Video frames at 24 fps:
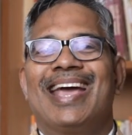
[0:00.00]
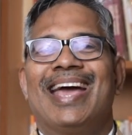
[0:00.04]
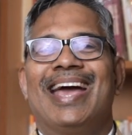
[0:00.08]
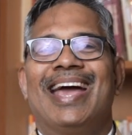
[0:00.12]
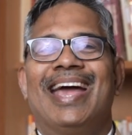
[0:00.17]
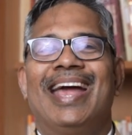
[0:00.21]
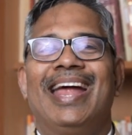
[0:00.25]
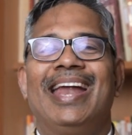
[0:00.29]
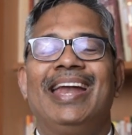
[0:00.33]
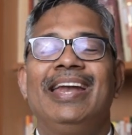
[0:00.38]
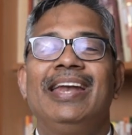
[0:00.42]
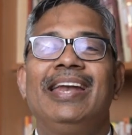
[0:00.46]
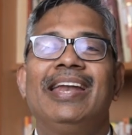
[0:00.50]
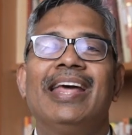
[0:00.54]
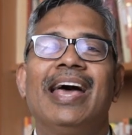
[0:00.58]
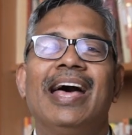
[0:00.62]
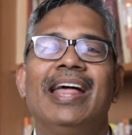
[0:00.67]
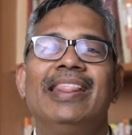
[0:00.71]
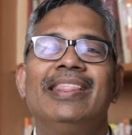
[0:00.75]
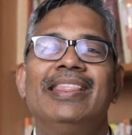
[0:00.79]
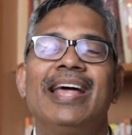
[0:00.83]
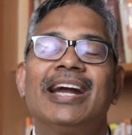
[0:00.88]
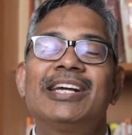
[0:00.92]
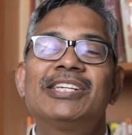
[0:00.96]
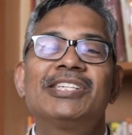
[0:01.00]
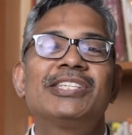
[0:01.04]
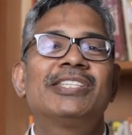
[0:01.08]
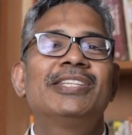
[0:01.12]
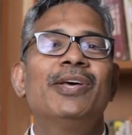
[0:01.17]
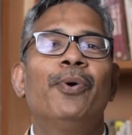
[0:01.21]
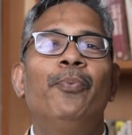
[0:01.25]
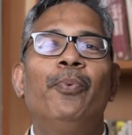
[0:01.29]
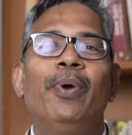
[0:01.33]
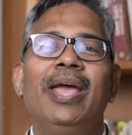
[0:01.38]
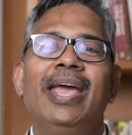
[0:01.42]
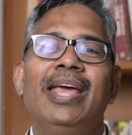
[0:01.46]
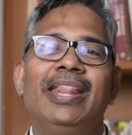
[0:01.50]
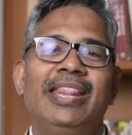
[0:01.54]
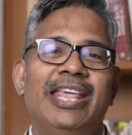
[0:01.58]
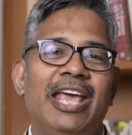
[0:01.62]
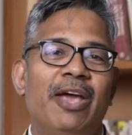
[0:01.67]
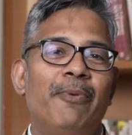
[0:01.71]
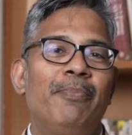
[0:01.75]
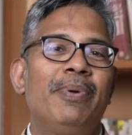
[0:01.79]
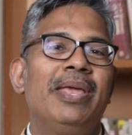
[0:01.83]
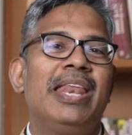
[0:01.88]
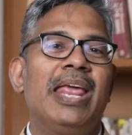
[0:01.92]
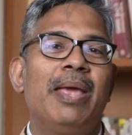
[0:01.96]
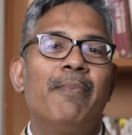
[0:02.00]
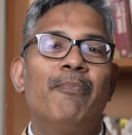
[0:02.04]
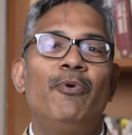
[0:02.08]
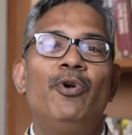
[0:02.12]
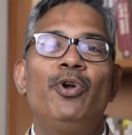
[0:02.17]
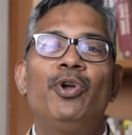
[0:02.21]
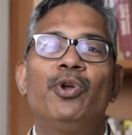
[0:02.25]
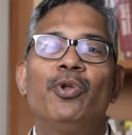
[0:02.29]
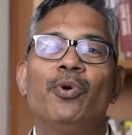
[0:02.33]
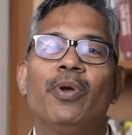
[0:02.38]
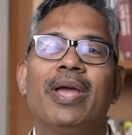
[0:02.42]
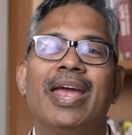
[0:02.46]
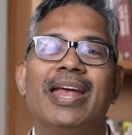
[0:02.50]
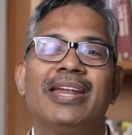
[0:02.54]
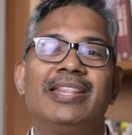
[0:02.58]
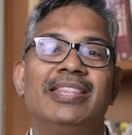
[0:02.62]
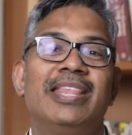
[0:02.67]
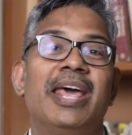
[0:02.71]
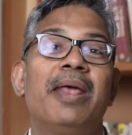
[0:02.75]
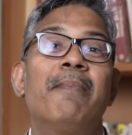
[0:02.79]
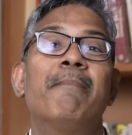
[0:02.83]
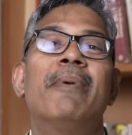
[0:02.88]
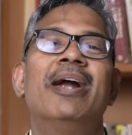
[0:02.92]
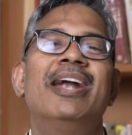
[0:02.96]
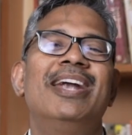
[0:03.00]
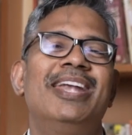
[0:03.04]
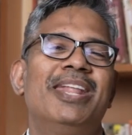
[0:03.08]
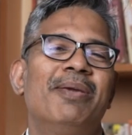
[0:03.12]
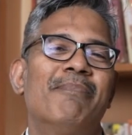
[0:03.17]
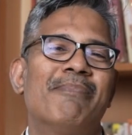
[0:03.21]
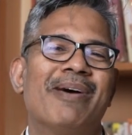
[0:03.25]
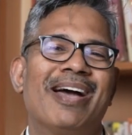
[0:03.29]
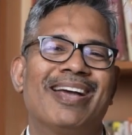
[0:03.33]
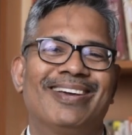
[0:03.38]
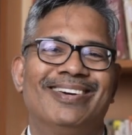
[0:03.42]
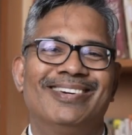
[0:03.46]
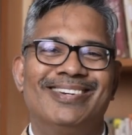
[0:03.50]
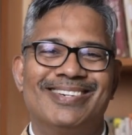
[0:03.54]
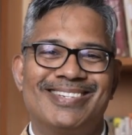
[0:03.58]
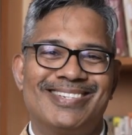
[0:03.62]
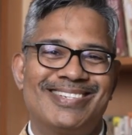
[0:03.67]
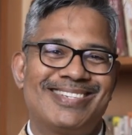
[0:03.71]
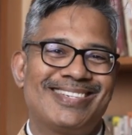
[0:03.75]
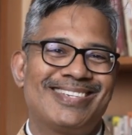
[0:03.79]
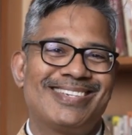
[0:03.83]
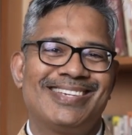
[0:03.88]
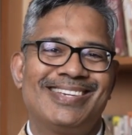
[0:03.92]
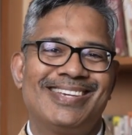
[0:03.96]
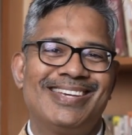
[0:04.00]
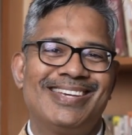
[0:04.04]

and that's the way they have been able to get their multi-baggers.